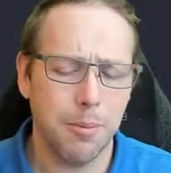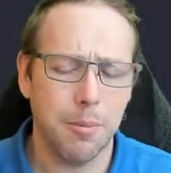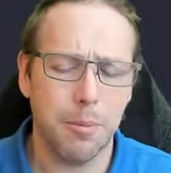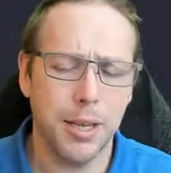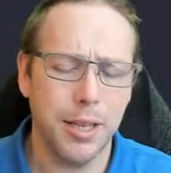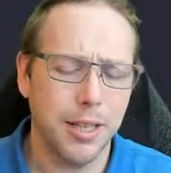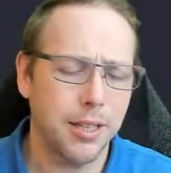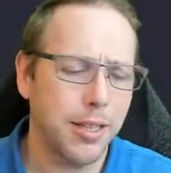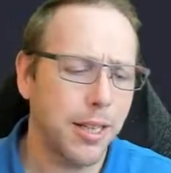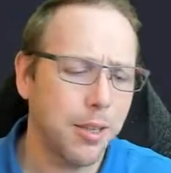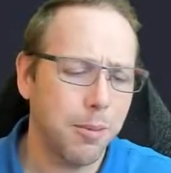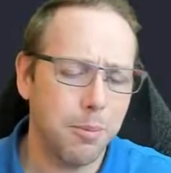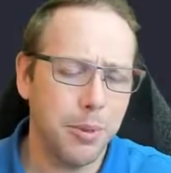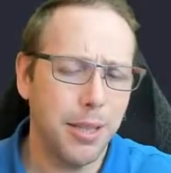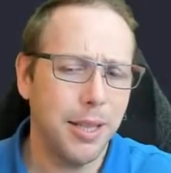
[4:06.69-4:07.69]
because they
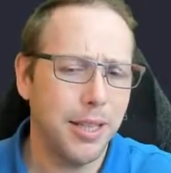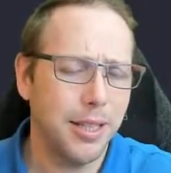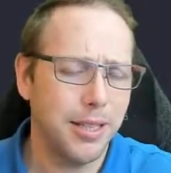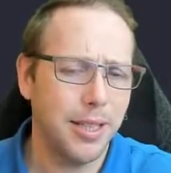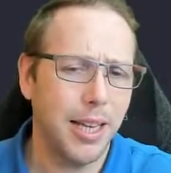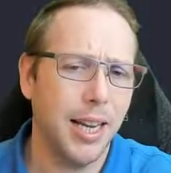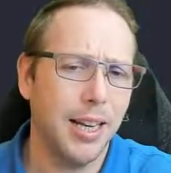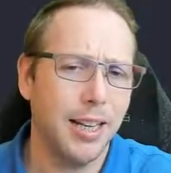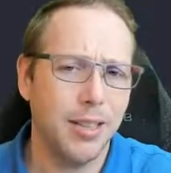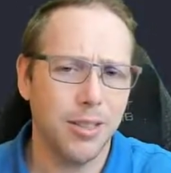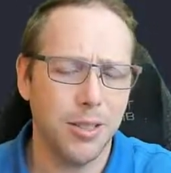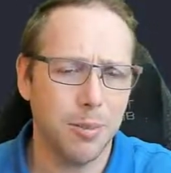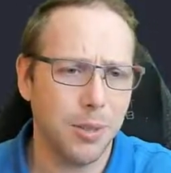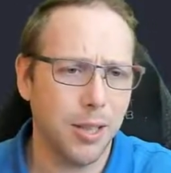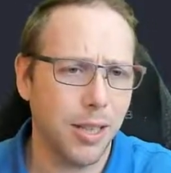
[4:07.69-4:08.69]
could be contained in
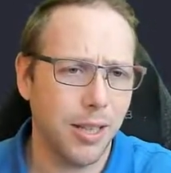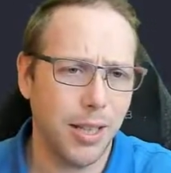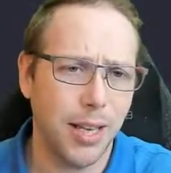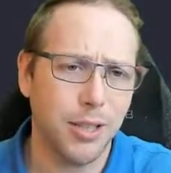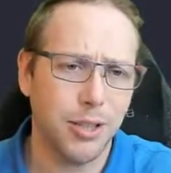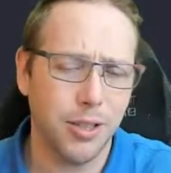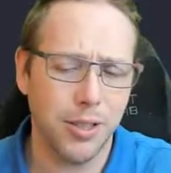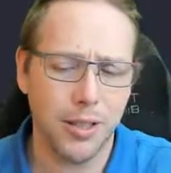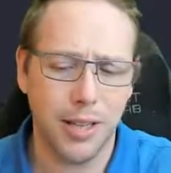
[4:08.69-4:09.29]
some collection.